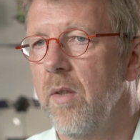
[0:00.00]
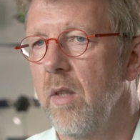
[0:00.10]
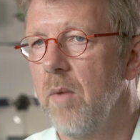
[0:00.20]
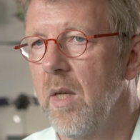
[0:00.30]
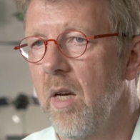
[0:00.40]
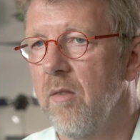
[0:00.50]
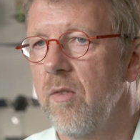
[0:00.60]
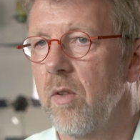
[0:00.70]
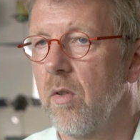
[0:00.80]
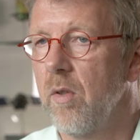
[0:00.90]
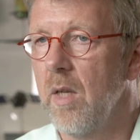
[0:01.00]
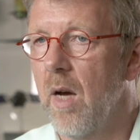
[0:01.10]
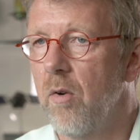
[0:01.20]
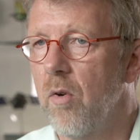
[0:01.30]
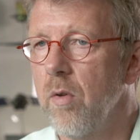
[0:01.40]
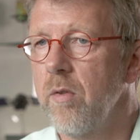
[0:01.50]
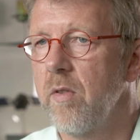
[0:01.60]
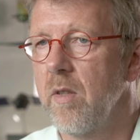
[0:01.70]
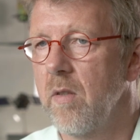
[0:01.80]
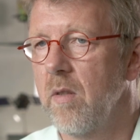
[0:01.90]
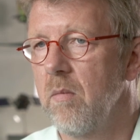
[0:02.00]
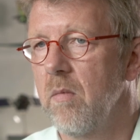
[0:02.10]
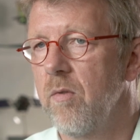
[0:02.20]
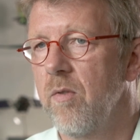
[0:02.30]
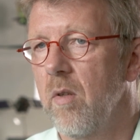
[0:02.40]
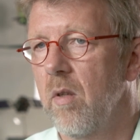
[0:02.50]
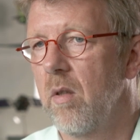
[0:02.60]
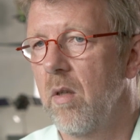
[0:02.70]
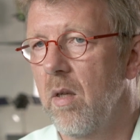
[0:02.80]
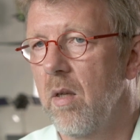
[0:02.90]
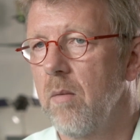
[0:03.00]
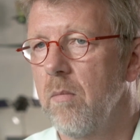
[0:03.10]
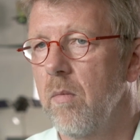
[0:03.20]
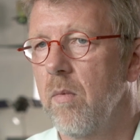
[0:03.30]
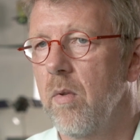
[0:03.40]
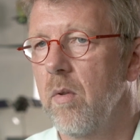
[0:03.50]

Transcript: that we have not only our own system for um,